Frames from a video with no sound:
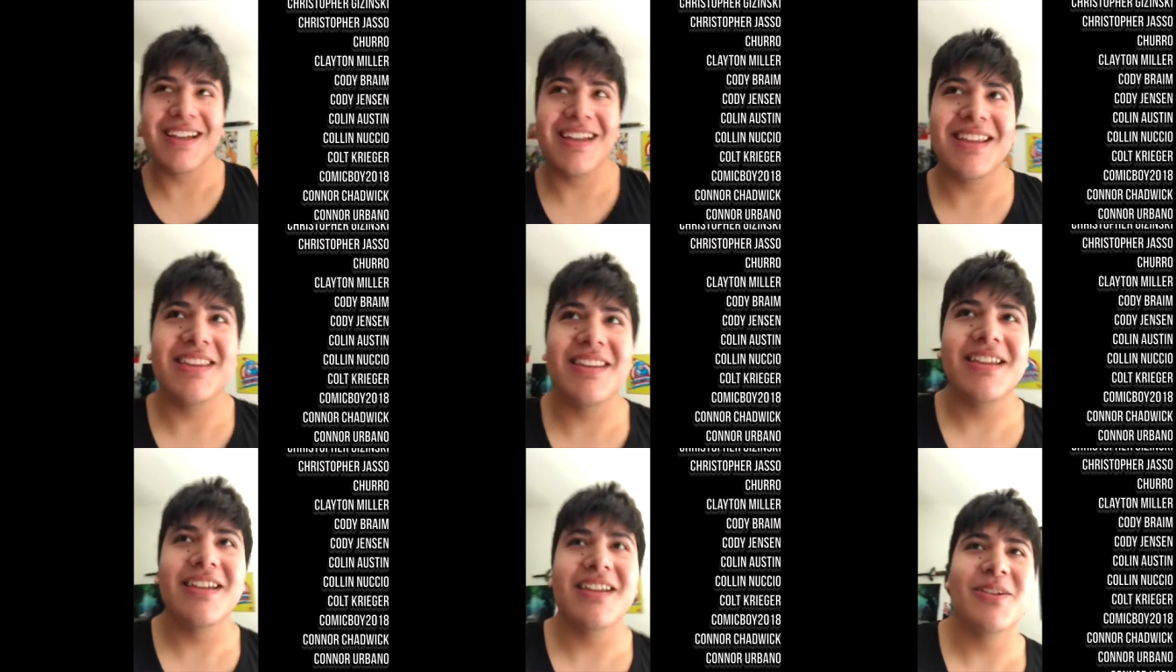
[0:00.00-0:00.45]

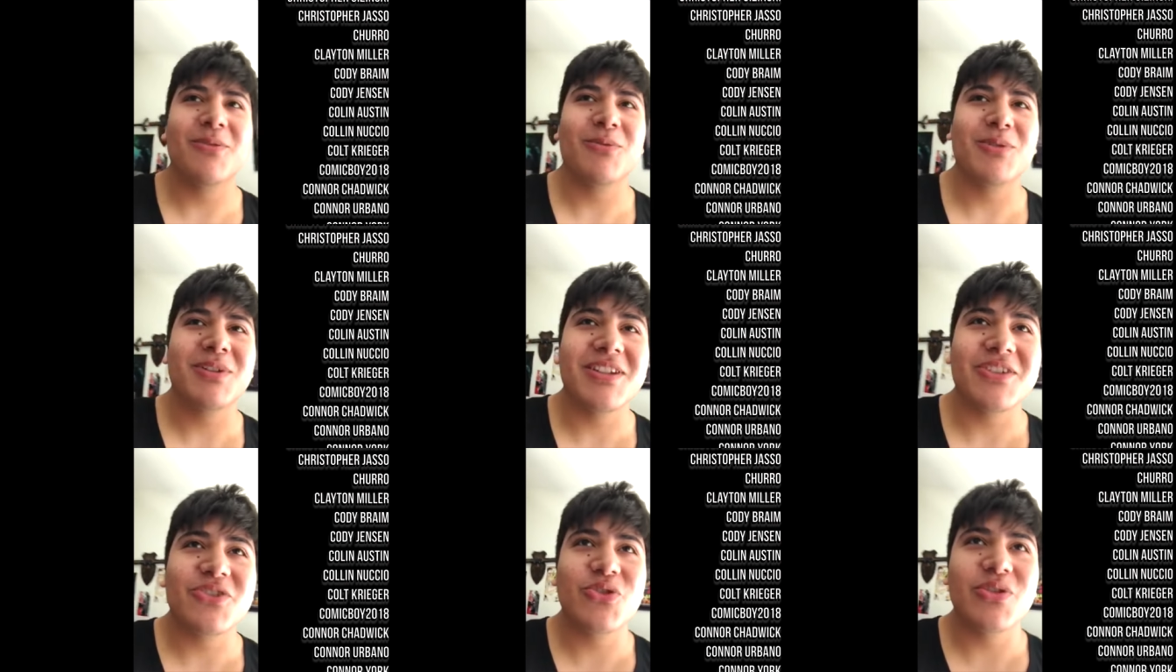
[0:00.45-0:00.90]
and then
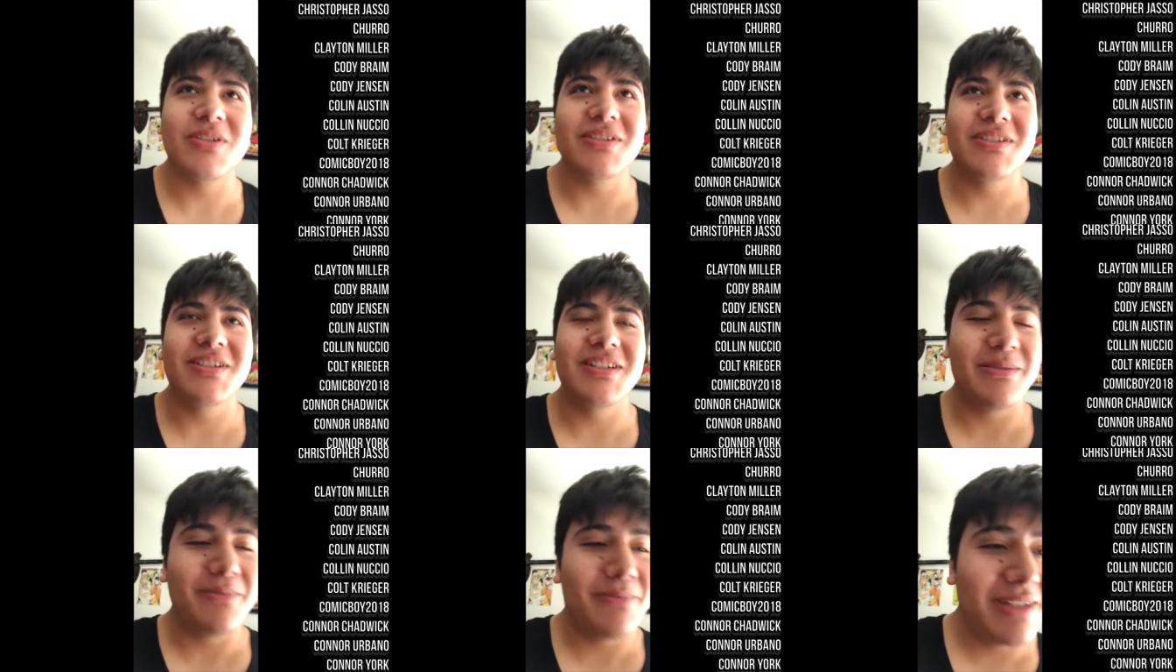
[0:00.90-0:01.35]
what the
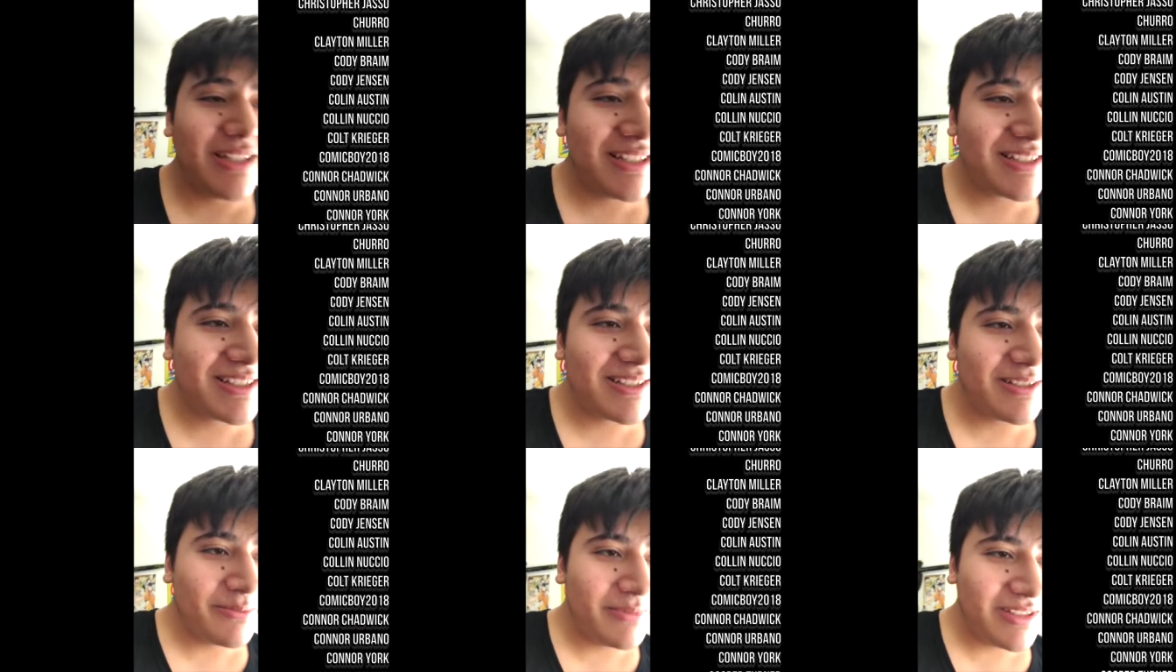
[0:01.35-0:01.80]
trilogy
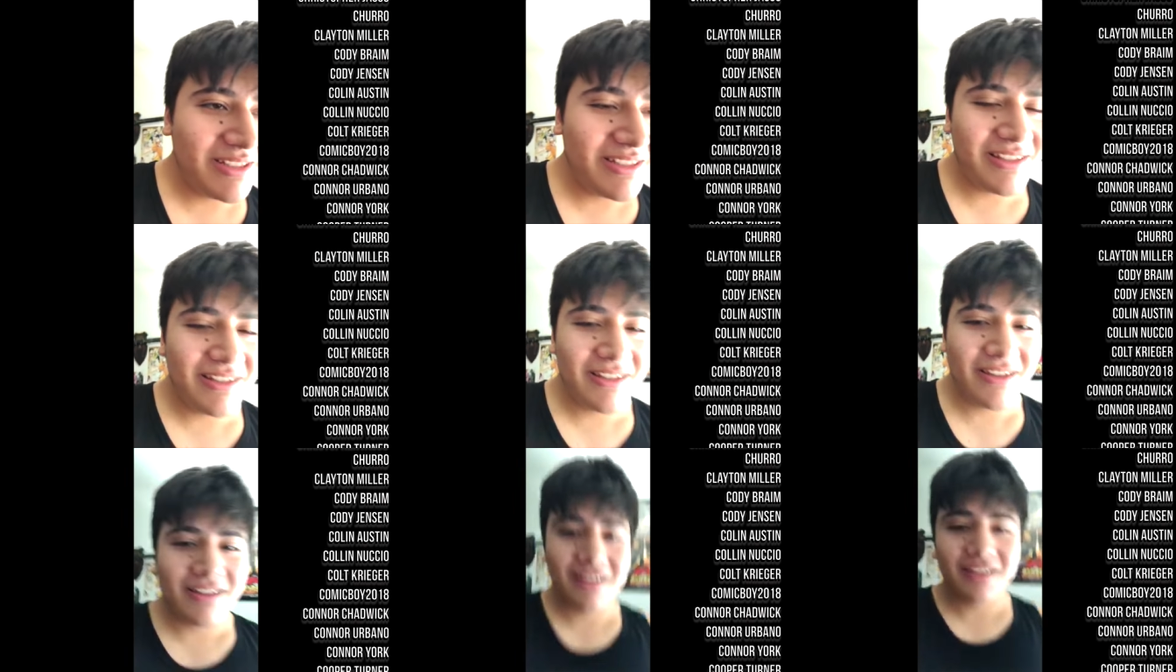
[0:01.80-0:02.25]
means to
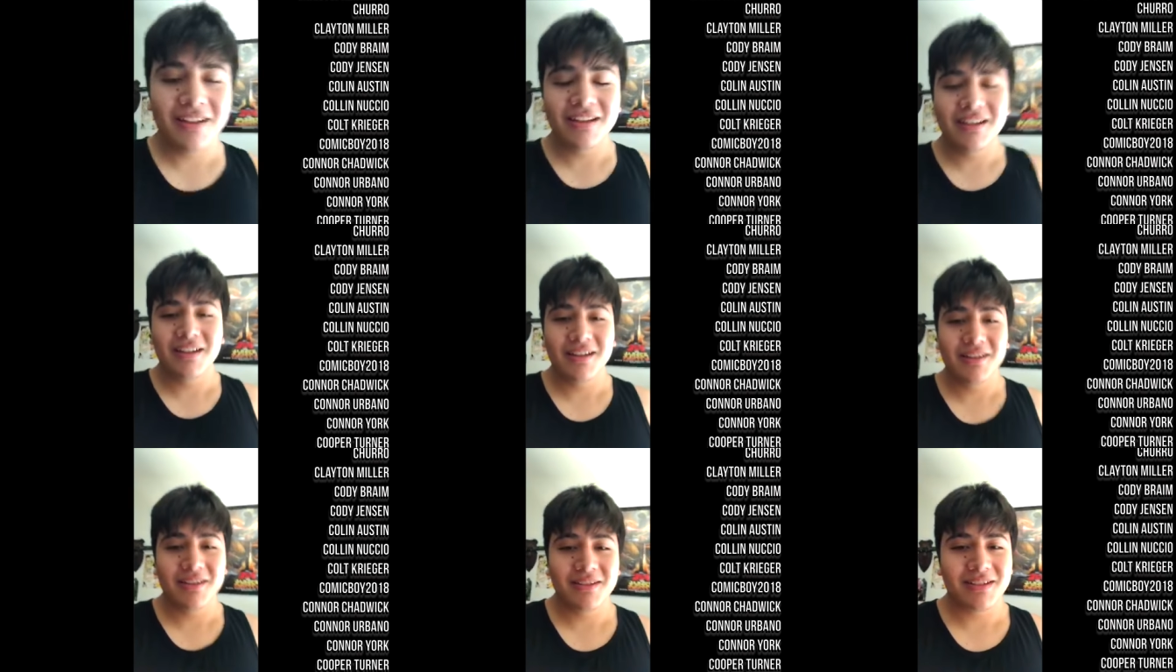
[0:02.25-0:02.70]
me?
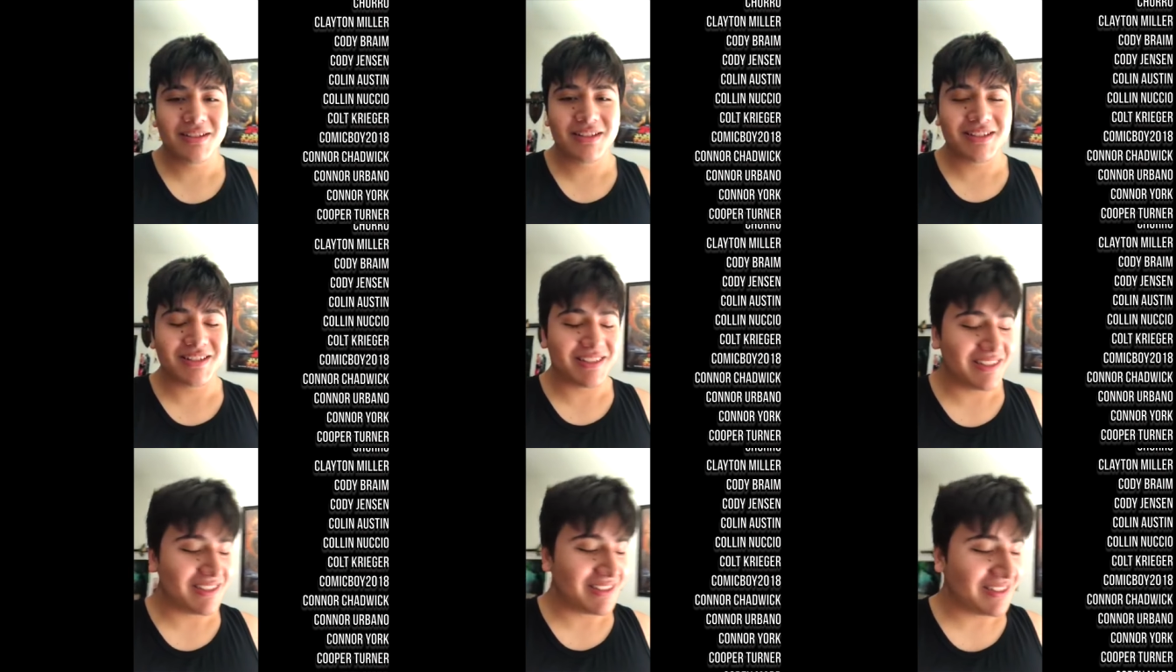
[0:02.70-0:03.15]

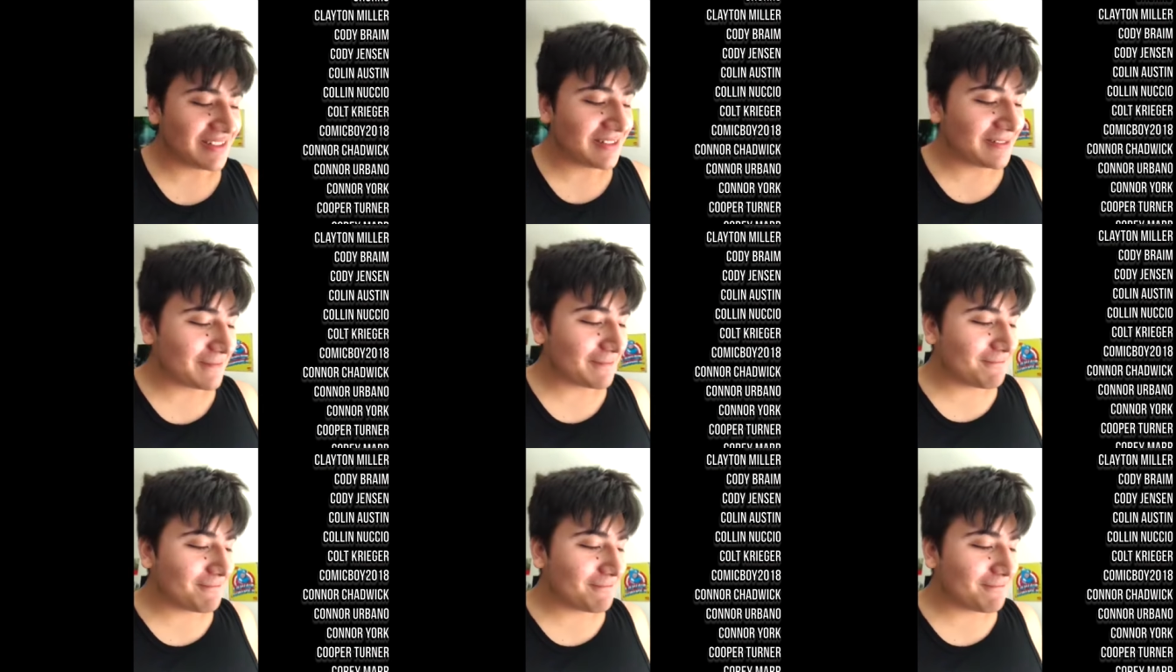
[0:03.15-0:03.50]
Shit.